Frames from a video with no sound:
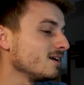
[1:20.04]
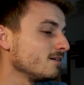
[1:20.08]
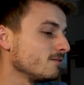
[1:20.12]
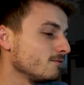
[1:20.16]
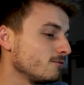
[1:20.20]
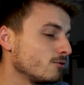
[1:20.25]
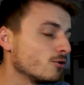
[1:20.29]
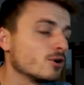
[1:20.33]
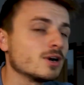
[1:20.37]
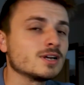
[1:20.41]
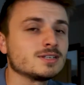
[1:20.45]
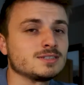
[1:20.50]

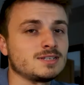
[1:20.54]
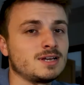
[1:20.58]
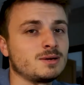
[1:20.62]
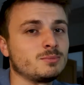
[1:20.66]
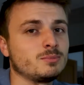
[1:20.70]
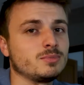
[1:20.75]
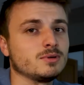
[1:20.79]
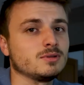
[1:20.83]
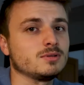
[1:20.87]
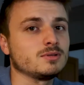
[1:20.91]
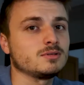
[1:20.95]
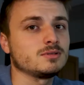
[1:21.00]
For
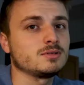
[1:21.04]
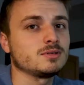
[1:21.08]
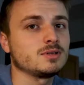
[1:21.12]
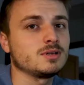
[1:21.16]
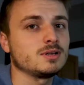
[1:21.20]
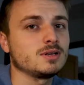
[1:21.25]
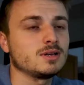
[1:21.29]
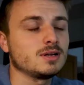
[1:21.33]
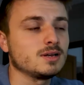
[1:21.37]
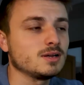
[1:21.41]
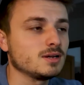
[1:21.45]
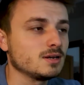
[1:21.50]
example,
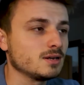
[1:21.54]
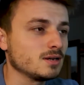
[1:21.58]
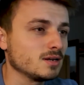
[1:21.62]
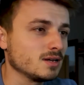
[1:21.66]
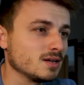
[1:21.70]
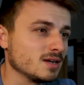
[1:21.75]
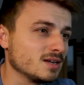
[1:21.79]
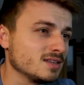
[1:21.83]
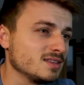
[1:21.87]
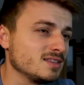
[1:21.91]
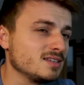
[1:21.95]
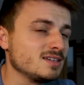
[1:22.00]

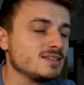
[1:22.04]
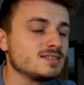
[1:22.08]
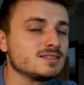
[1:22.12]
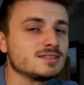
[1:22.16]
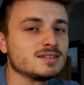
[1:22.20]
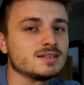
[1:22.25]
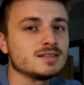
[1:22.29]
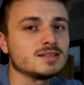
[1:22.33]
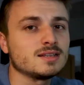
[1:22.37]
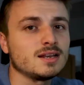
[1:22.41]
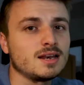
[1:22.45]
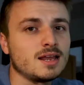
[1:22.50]
a
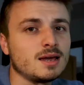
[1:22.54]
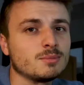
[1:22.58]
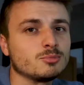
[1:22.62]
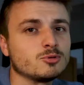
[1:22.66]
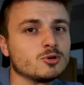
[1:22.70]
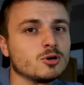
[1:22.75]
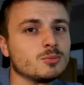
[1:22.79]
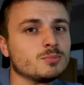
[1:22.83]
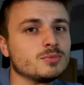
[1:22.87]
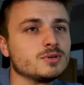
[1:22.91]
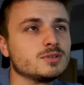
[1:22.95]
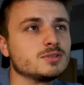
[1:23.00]
decent
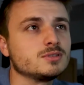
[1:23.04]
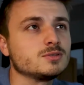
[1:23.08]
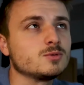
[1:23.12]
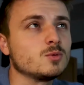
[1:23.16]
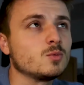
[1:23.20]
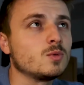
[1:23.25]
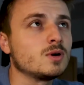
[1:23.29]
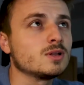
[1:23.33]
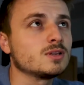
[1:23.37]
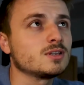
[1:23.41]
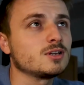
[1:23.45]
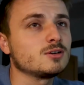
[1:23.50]
laptop is
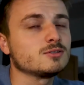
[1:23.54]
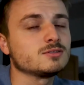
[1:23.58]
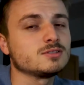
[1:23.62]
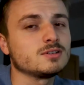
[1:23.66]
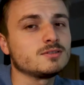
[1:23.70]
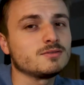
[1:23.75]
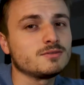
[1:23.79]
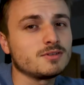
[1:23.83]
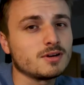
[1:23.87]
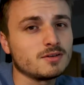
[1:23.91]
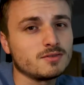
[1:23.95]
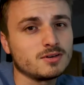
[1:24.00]

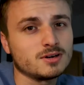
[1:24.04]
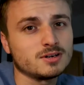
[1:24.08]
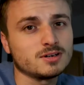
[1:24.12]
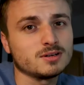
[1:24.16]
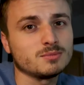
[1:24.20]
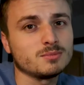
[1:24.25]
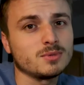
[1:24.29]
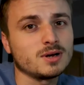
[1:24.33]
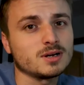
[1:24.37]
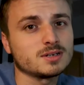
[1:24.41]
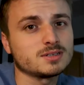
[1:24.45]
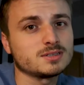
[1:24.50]
1,500
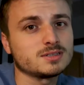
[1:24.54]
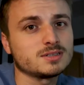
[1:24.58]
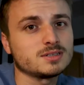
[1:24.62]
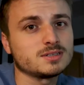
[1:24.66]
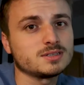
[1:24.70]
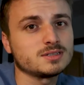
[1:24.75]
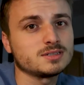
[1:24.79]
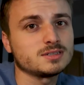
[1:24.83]
bucks.